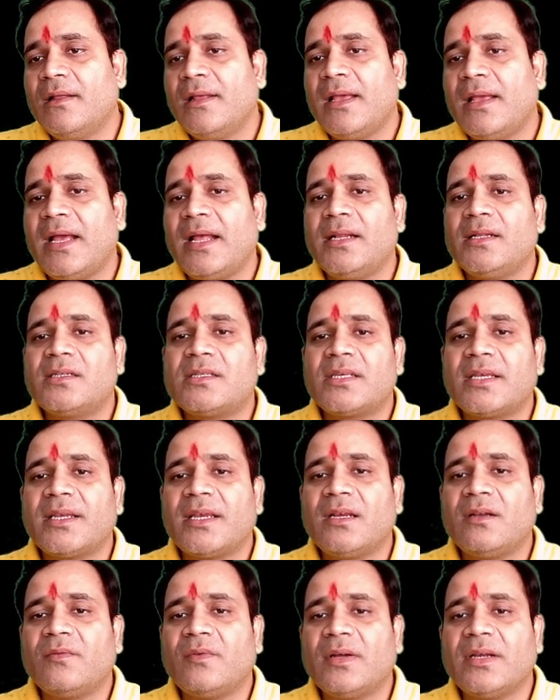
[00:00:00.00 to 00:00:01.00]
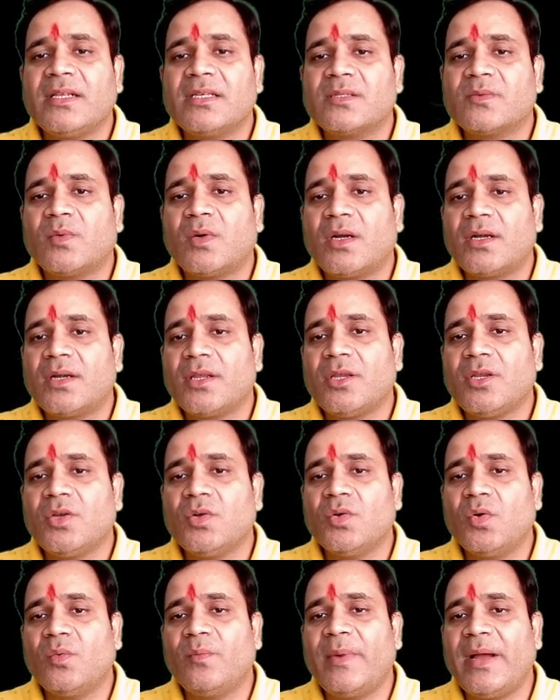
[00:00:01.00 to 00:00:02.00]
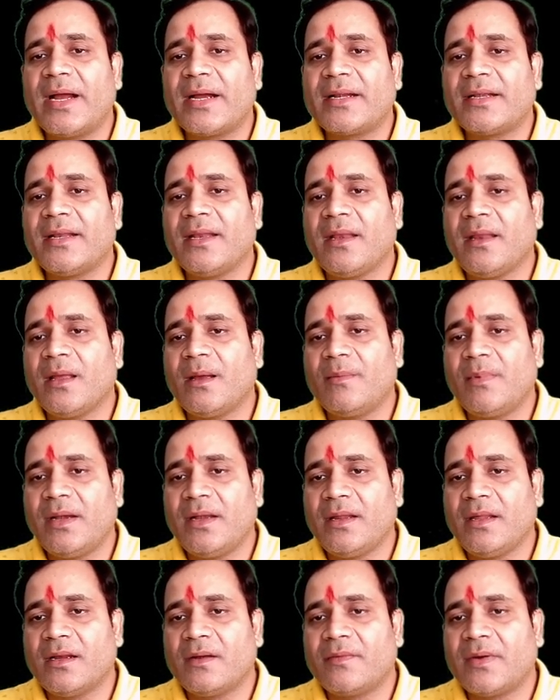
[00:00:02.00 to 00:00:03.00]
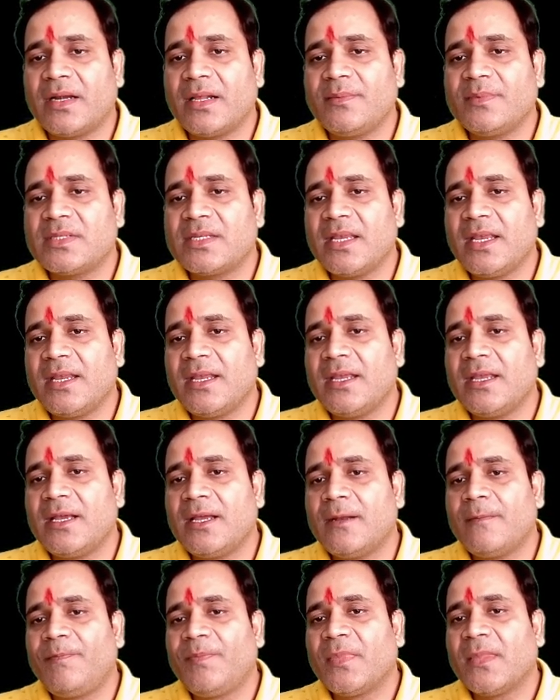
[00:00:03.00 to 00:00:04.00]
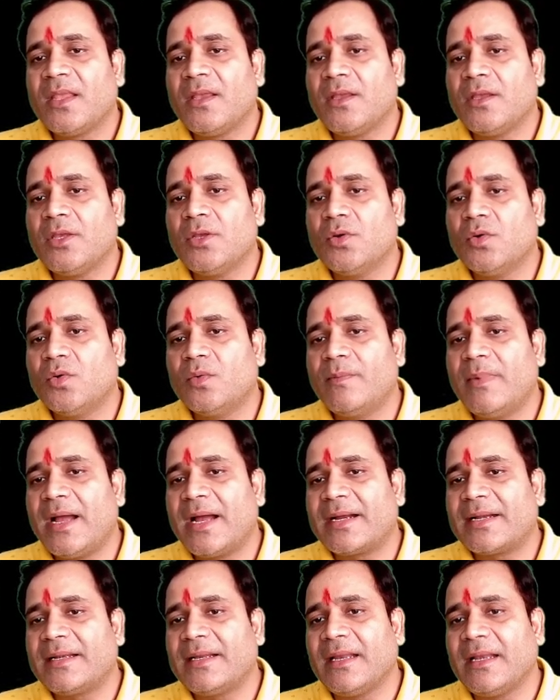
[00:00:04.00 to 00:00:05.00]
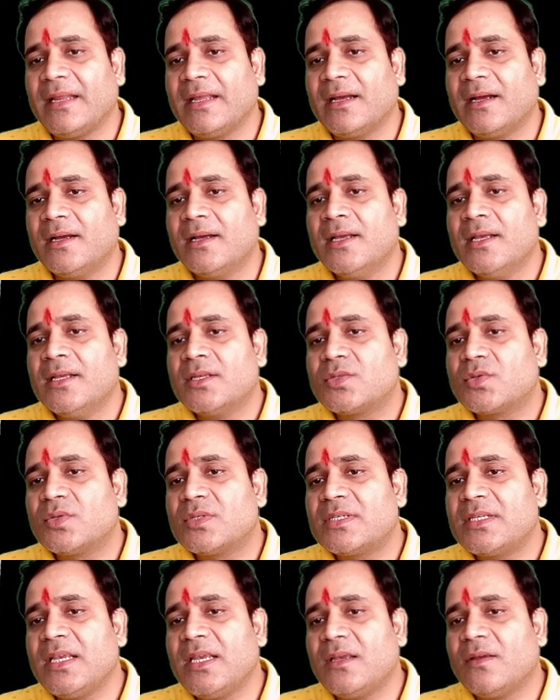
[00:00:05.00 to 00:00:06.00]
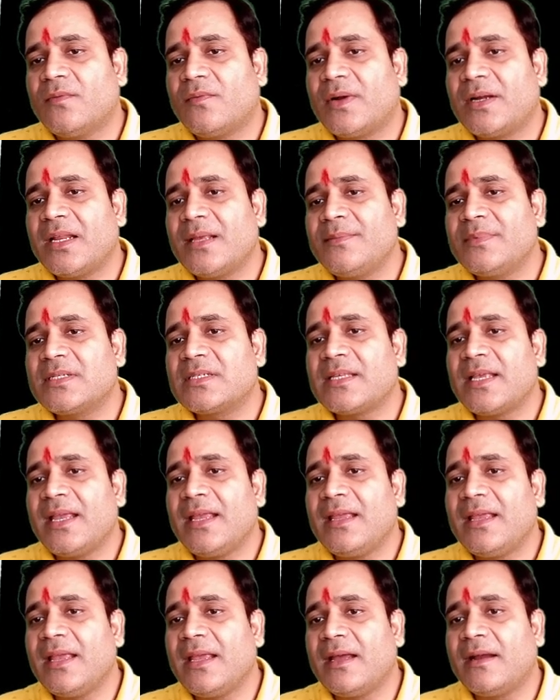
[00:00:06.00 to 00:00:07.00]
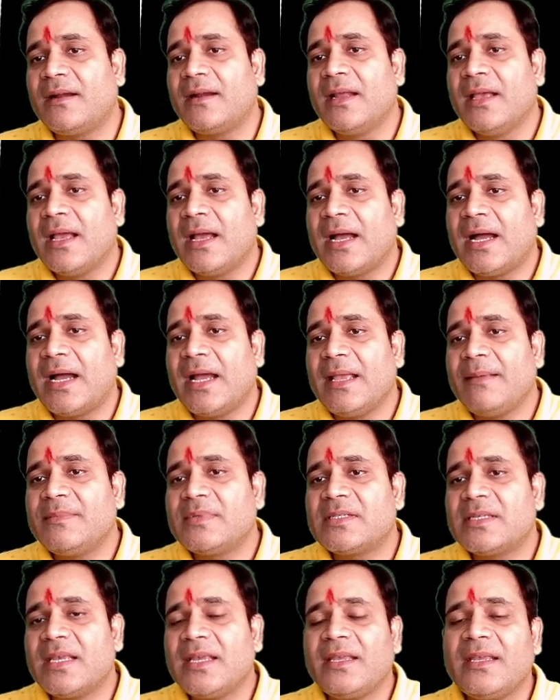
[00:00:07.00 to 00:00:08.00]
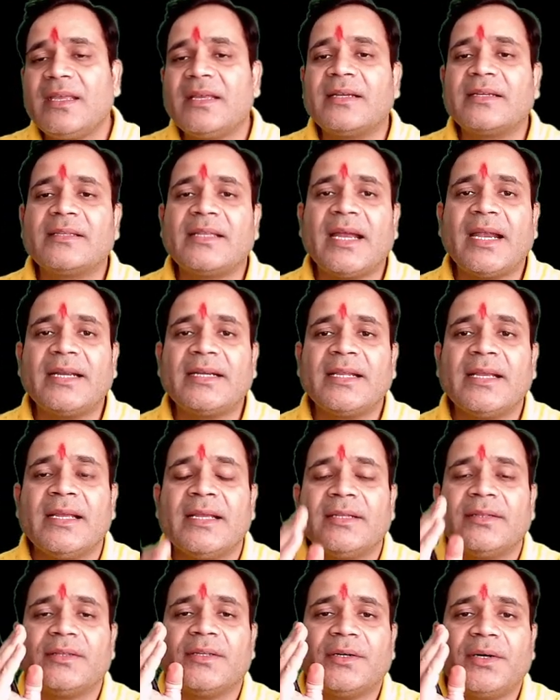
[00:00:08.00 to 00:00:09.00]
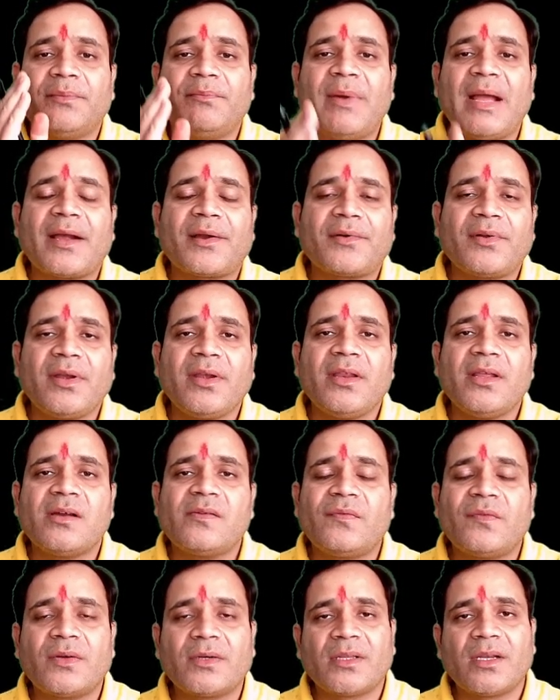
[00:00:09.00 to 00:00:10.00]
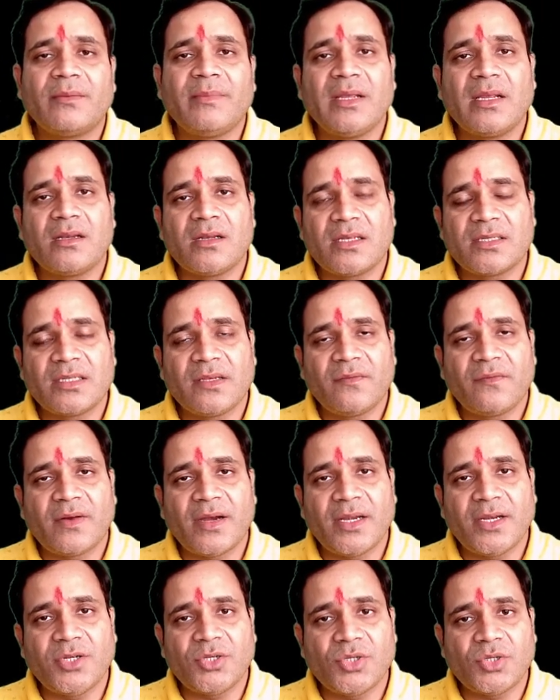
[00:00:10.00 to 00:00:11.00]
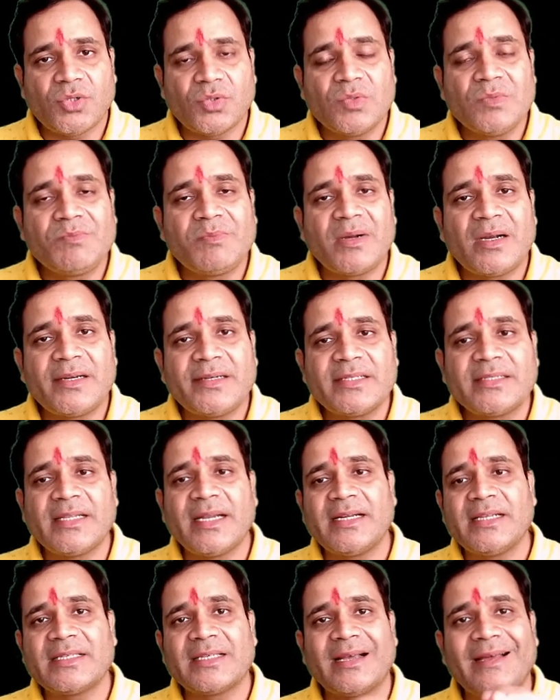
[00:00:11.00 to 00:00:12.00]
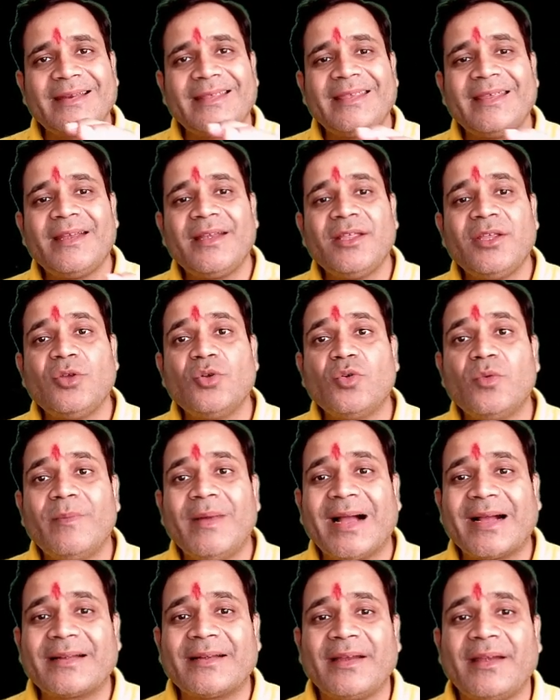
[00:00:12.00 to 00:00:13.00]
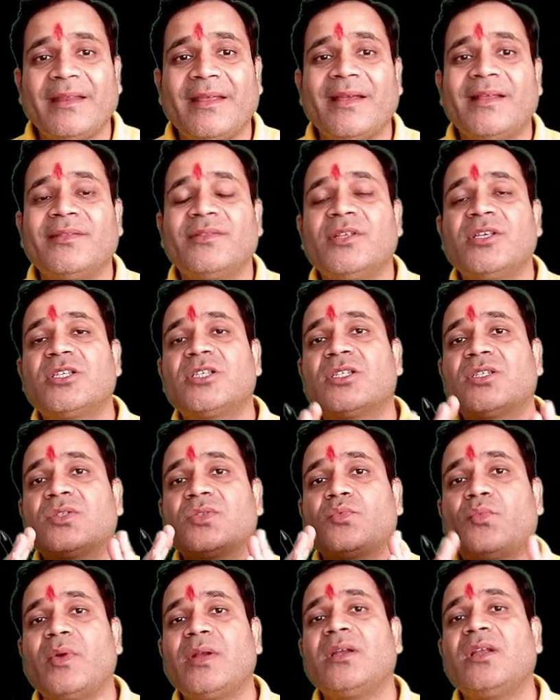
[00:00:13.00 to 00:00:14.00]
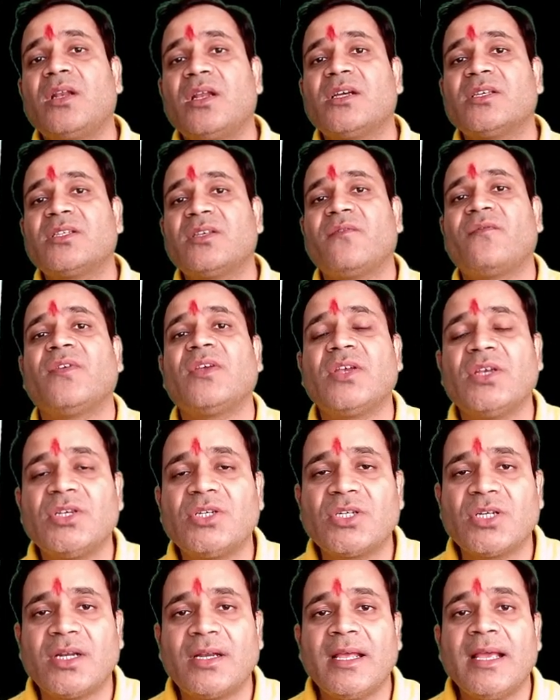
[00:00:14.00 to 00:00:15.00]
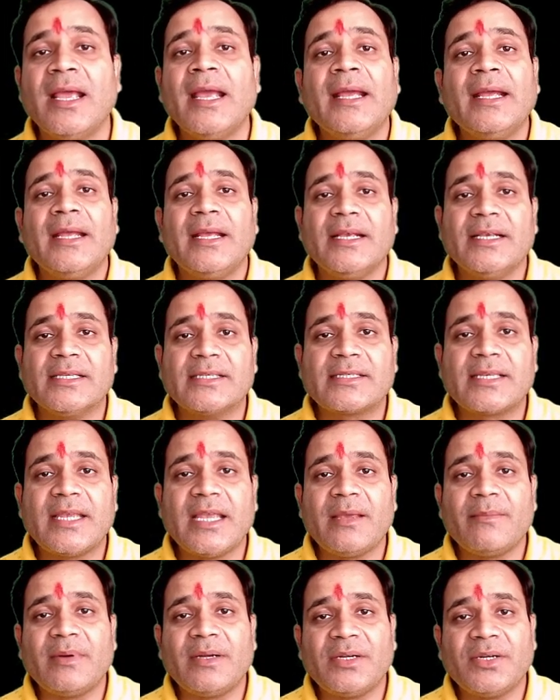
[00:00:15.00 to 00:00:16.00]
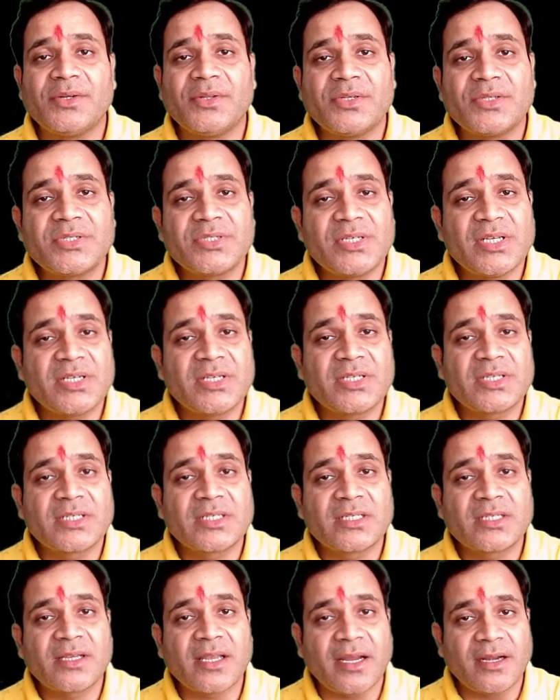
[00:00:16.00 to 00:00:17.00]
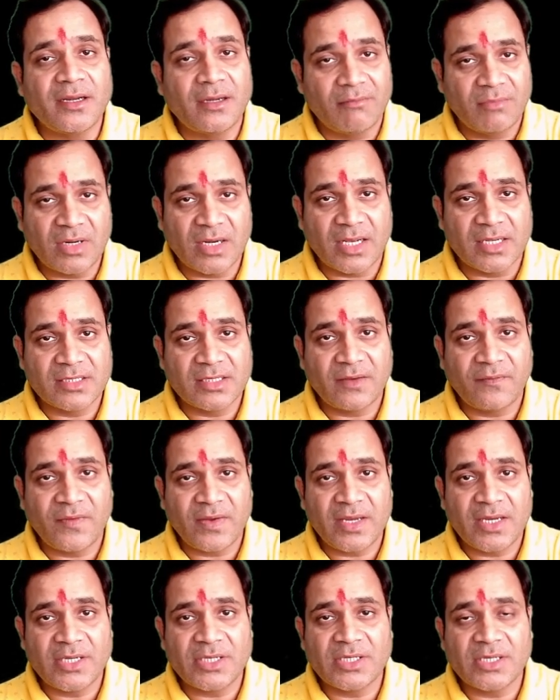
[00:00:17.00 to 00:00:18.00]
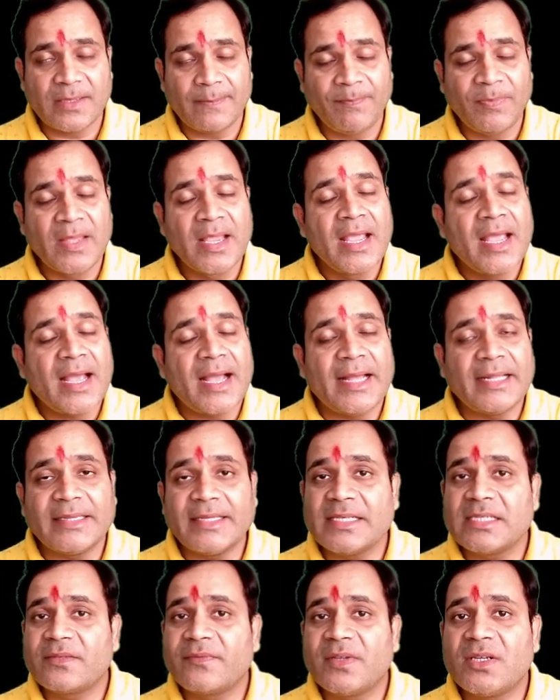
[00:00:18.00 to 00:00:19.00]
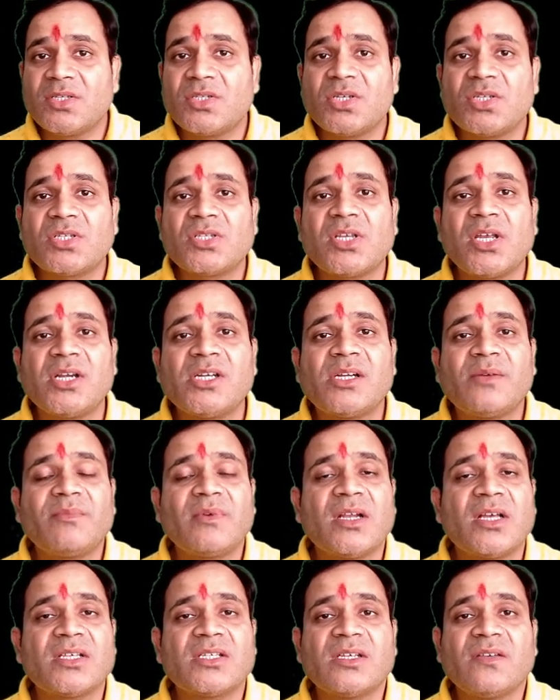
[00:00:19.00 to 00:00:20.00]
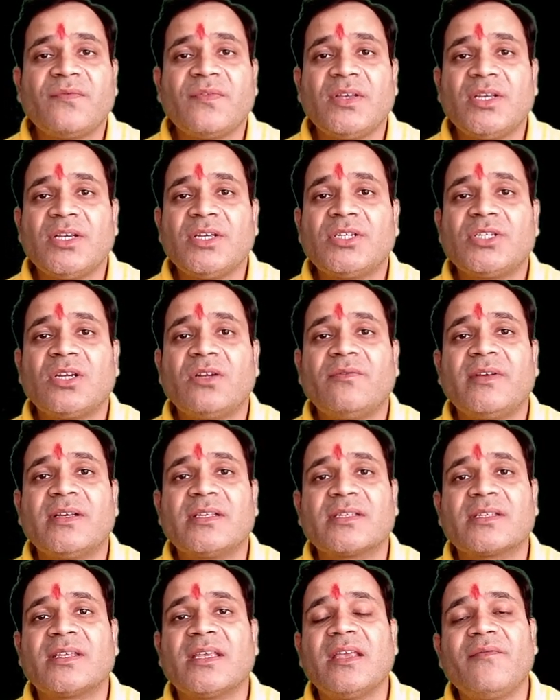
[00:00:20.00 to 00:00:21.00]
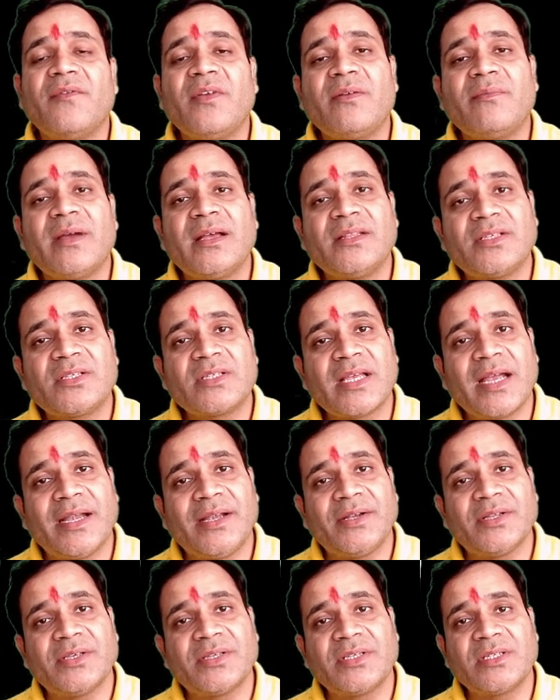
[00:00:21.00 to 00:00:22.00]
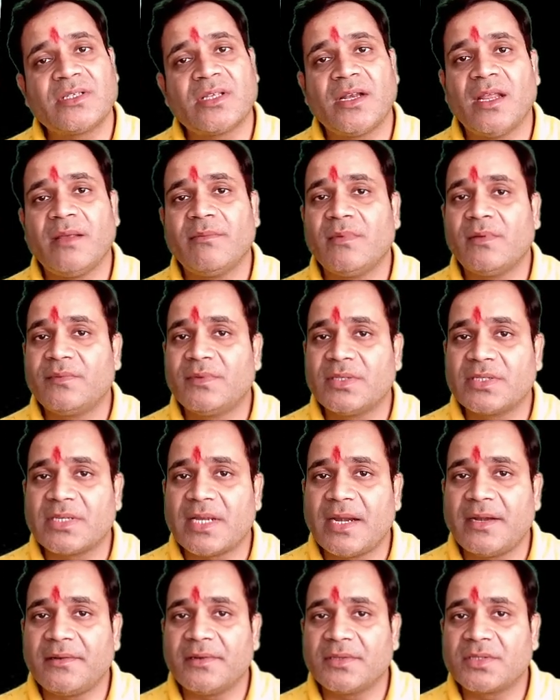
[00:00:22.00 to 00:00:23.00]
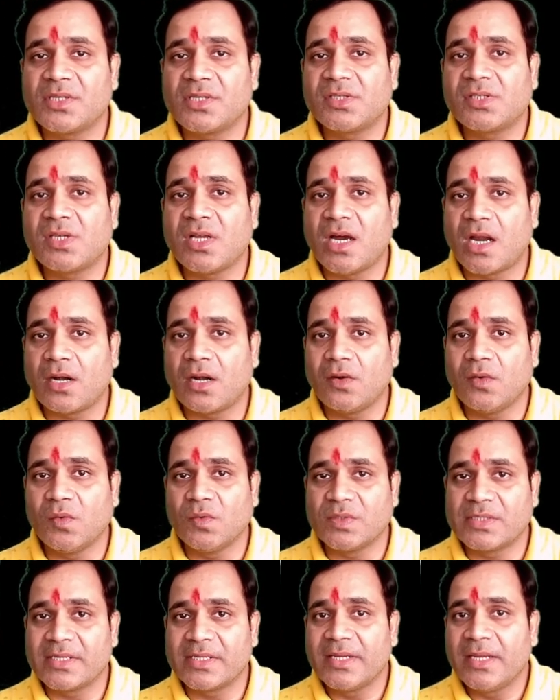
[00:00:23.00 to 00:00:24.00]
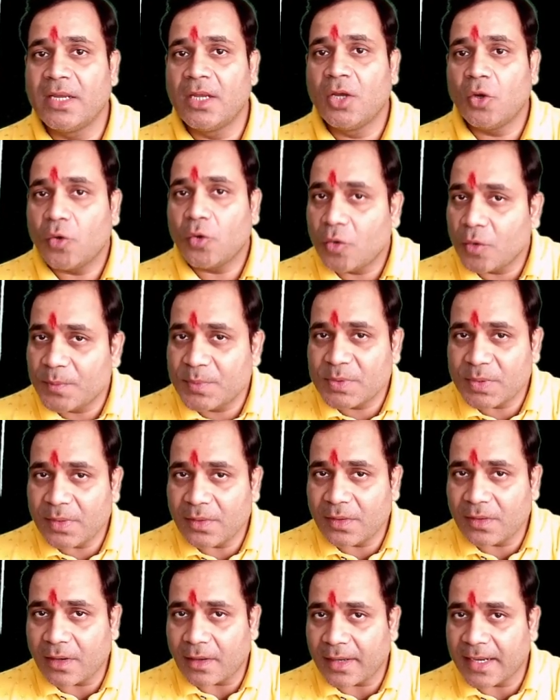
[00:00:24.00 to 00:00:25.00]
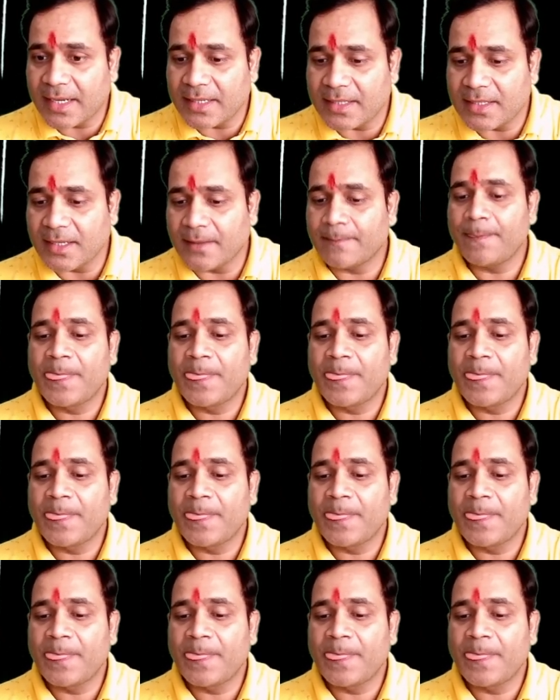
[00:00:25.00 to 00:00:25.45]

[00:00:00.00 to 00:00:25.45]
and second one is what, eubacteria, my dear. What I'm saying here, eubacteria. So see what I'm saying here. I'm saying here that the bacteria further be classified into two parts, that is archaea and eubacteria, and this one classification is came under the sixth kingdom classification, and this very sixth kingdom classification was given by the scientist. The name of the scientist is Carl Oz. Hope so you are getting.